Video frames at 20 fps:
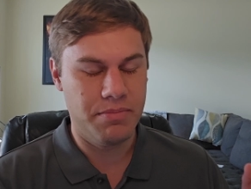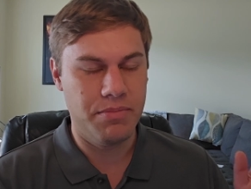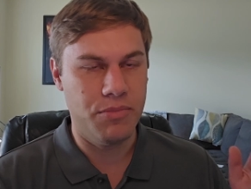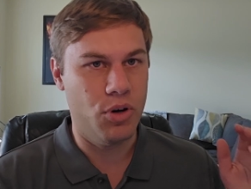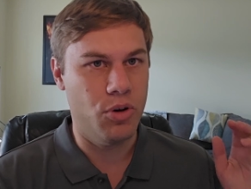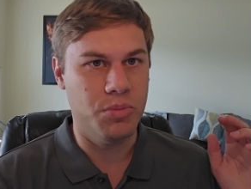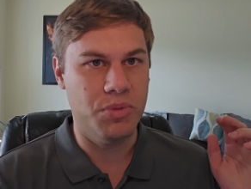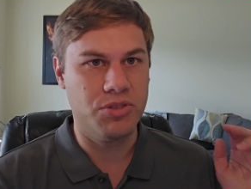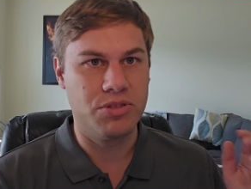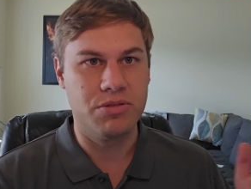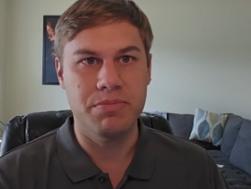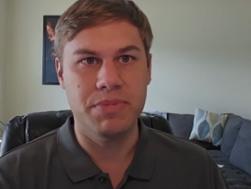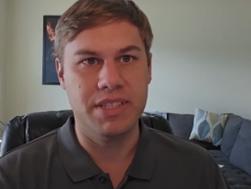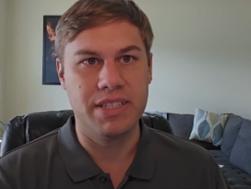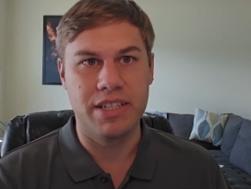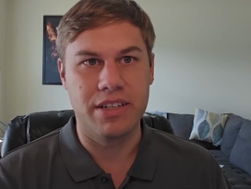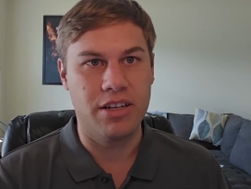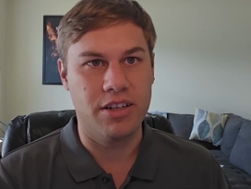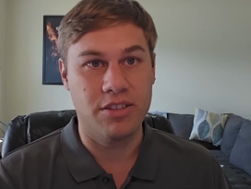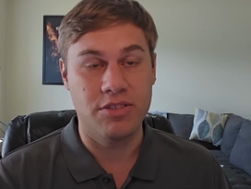Almost
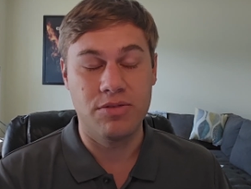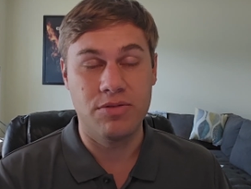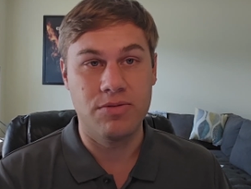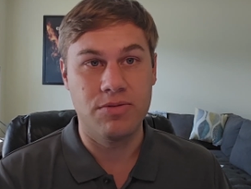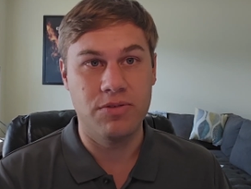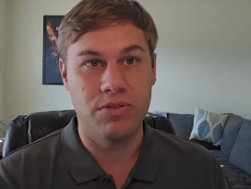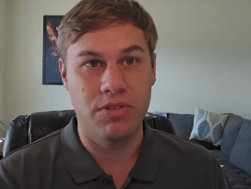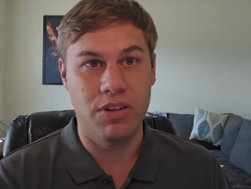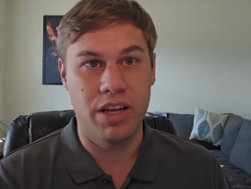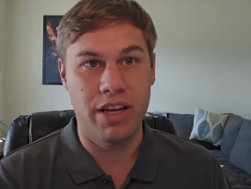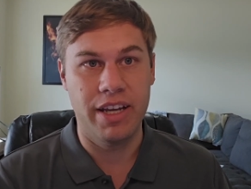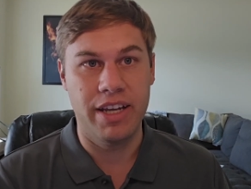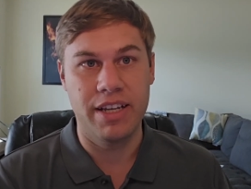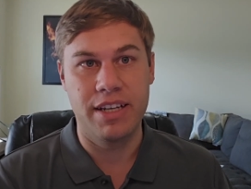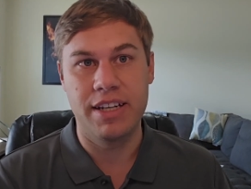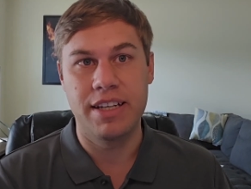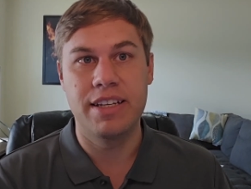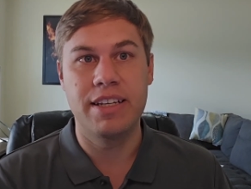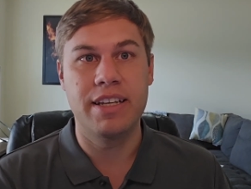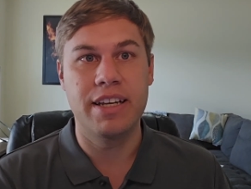missing our flight,
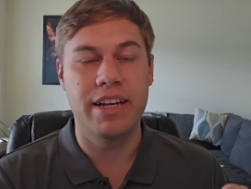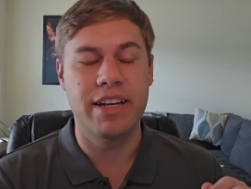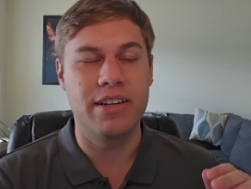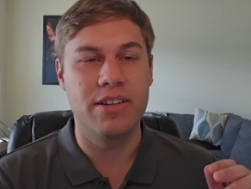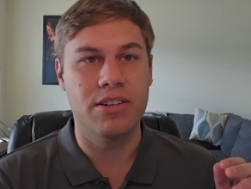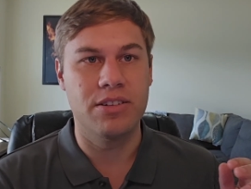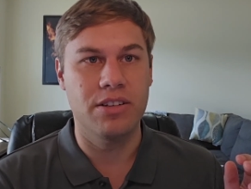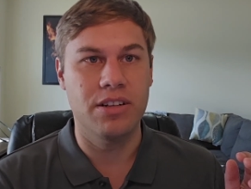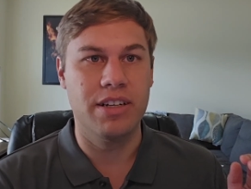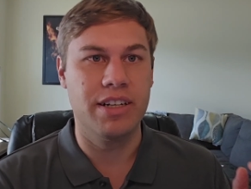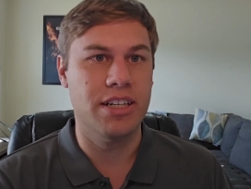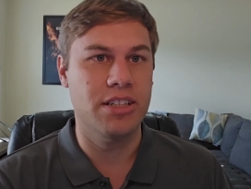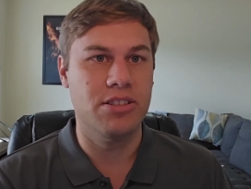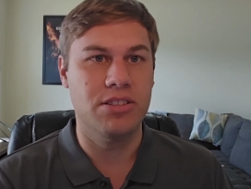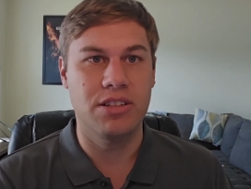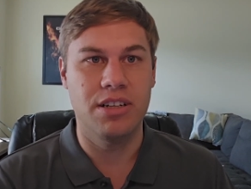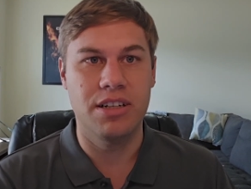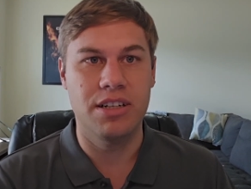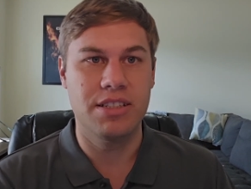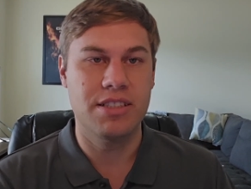getting our luggage
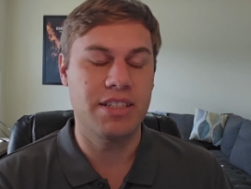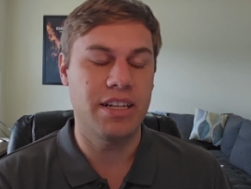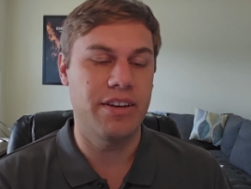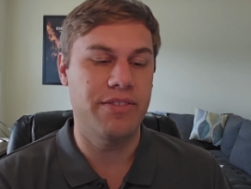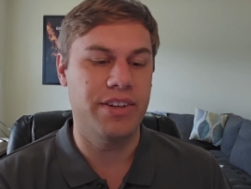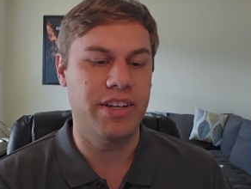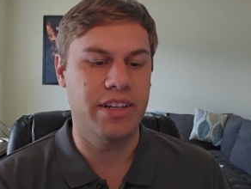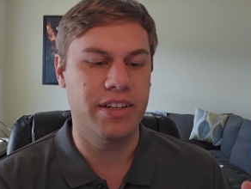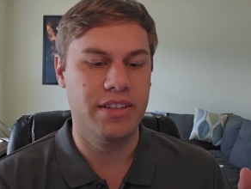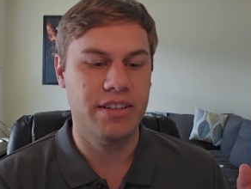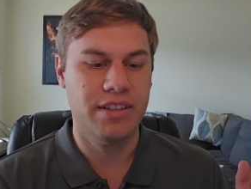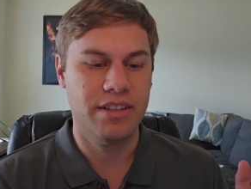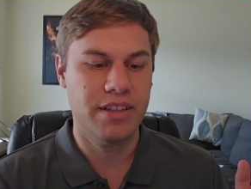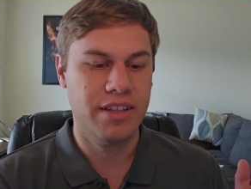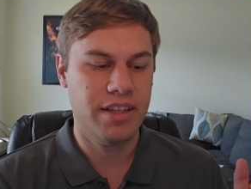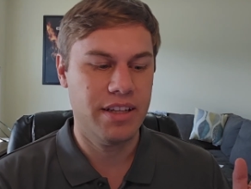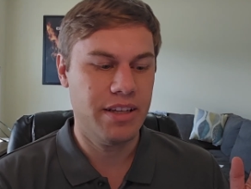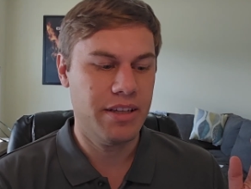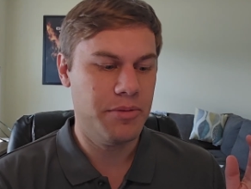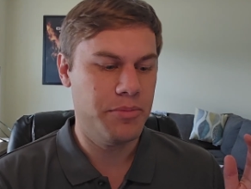lost, having
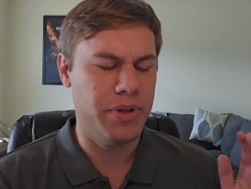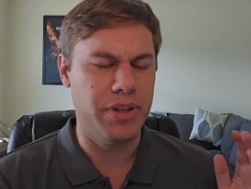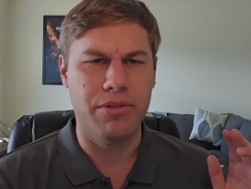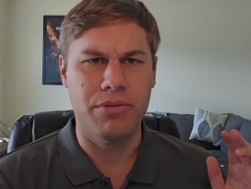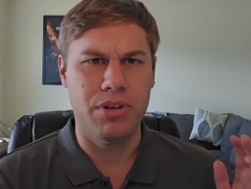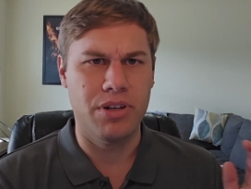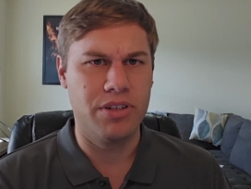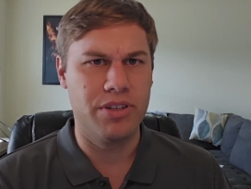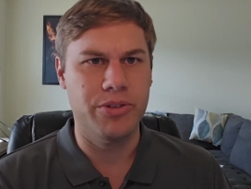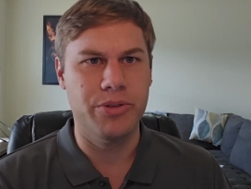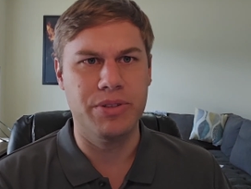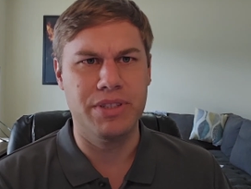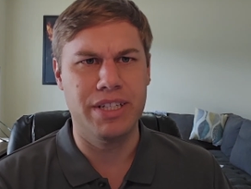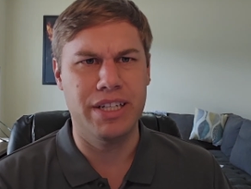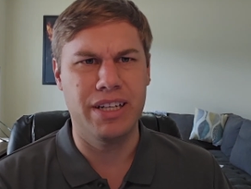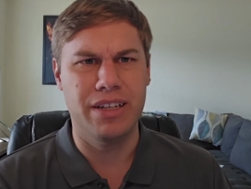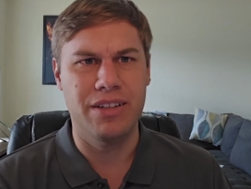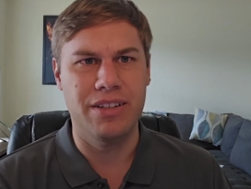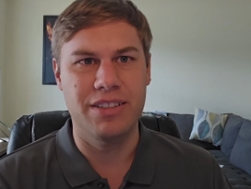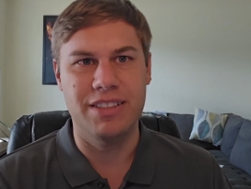be the wrong
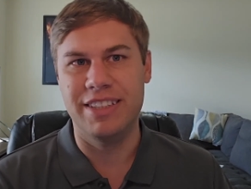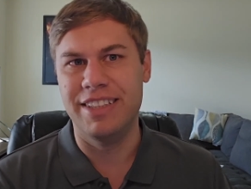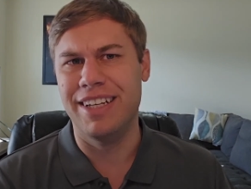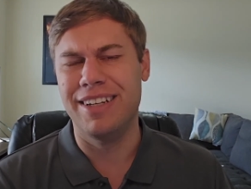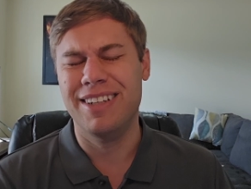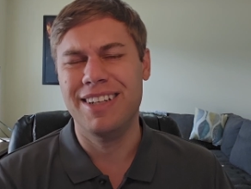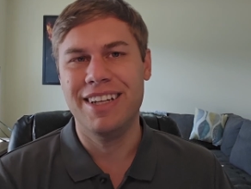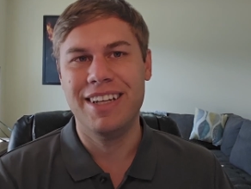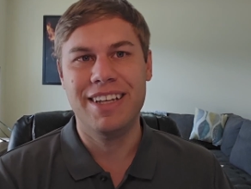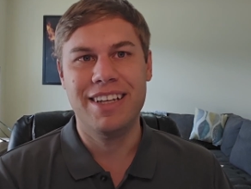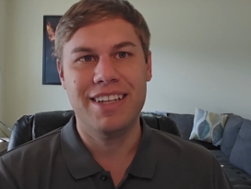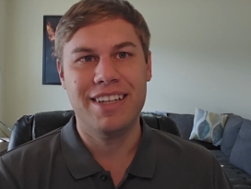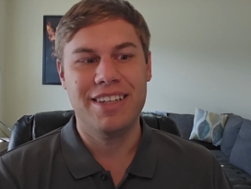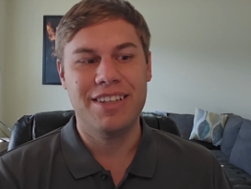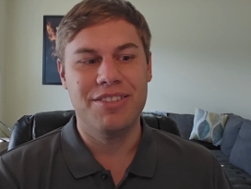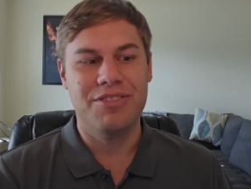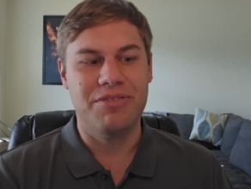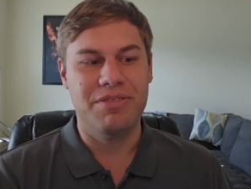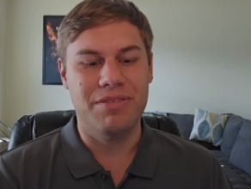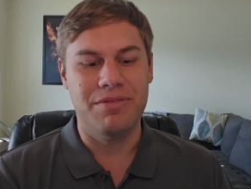hotel, and then
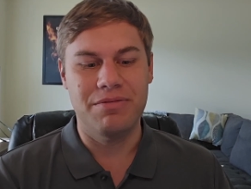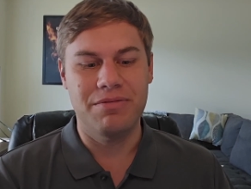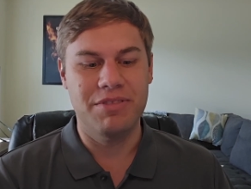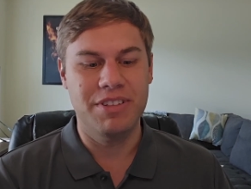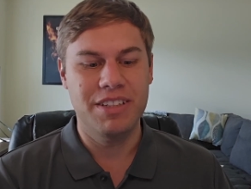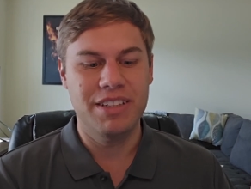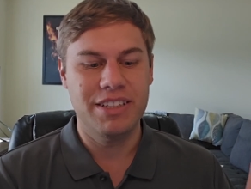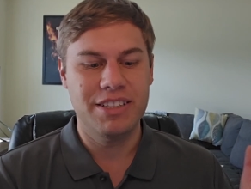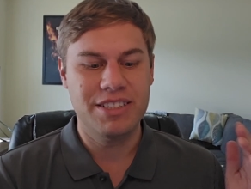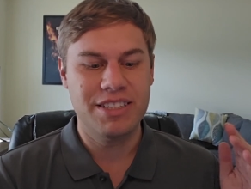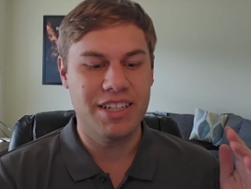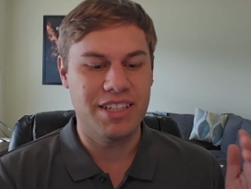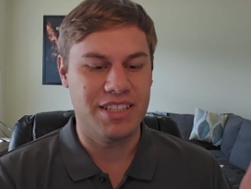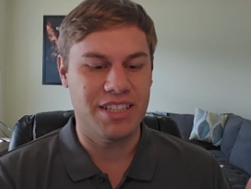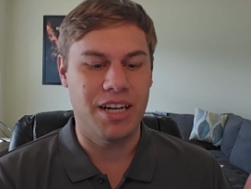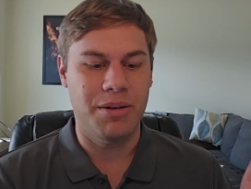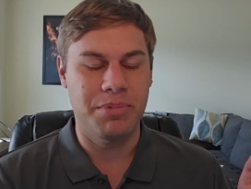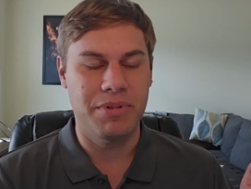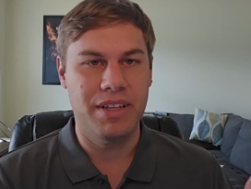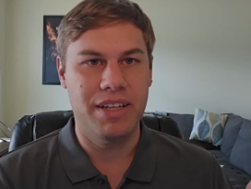really just on
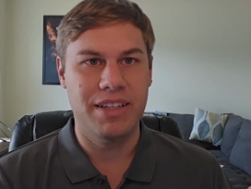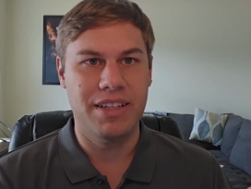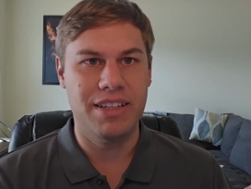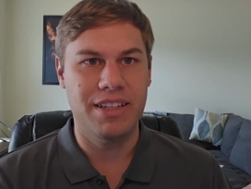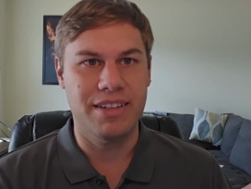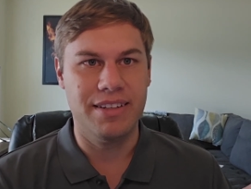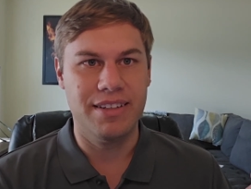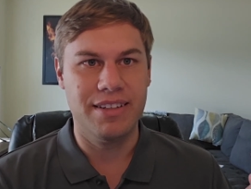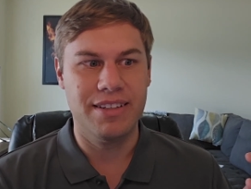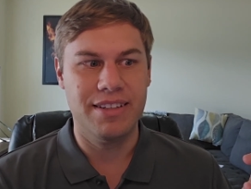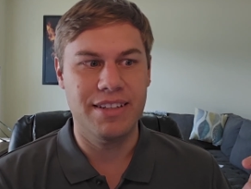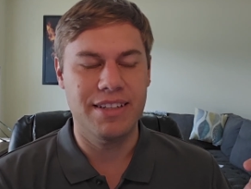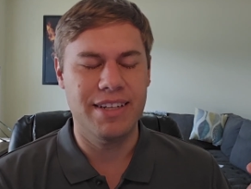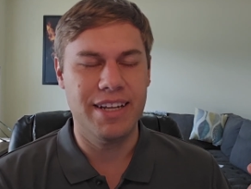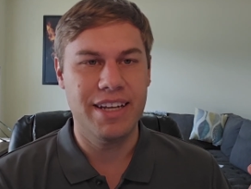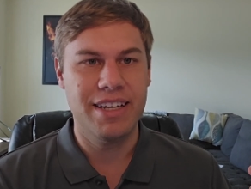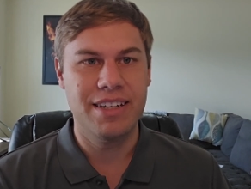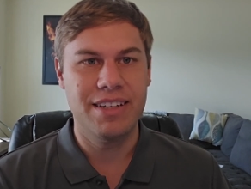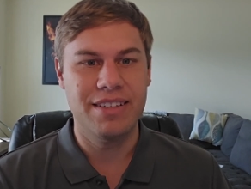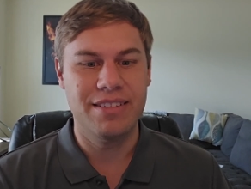top of that, the
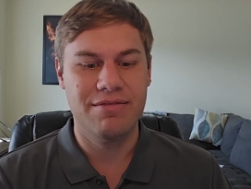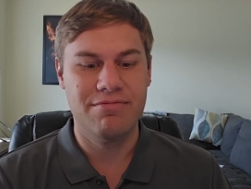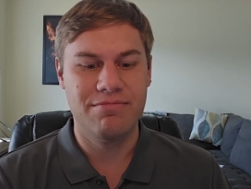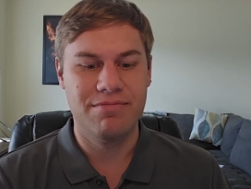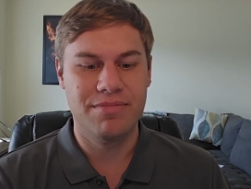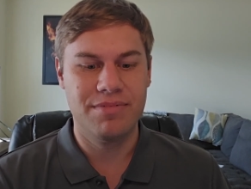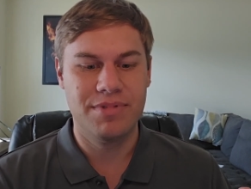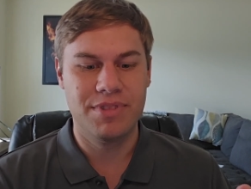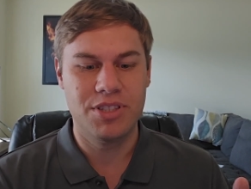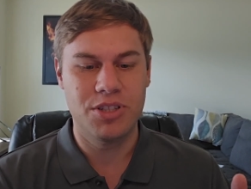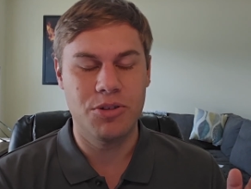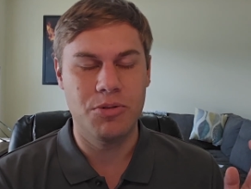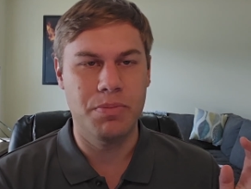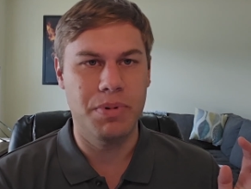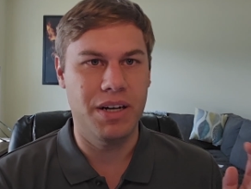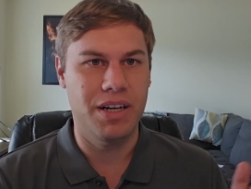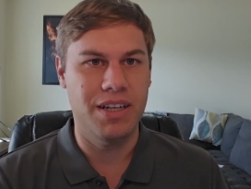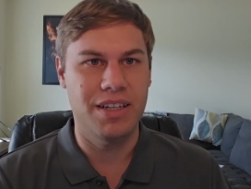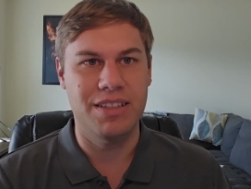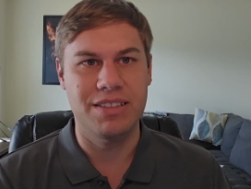day in
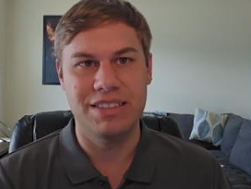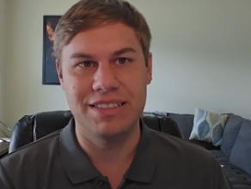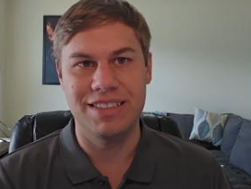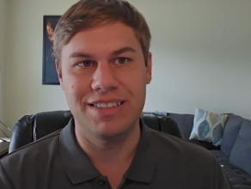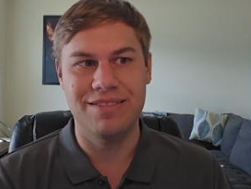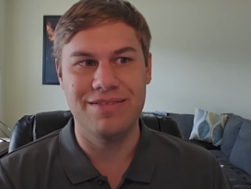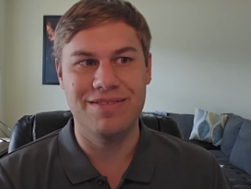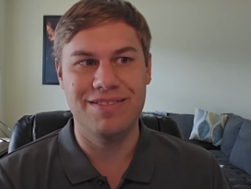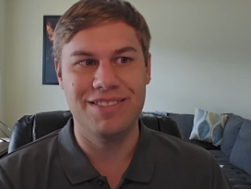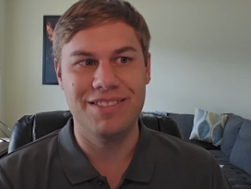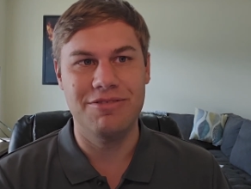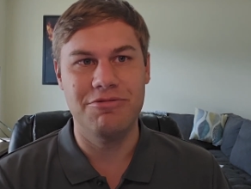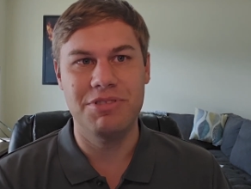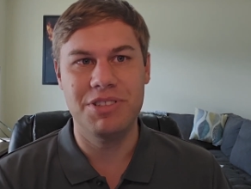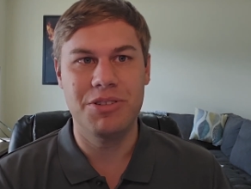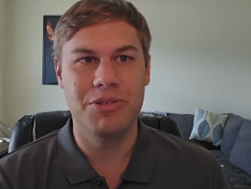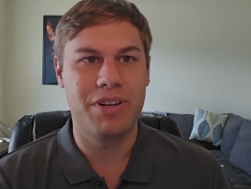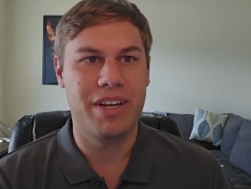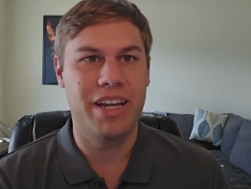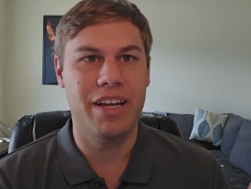Taupo, it
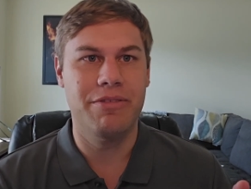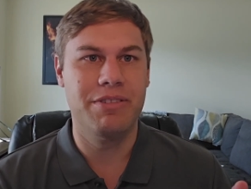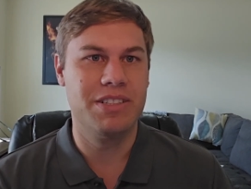was okay.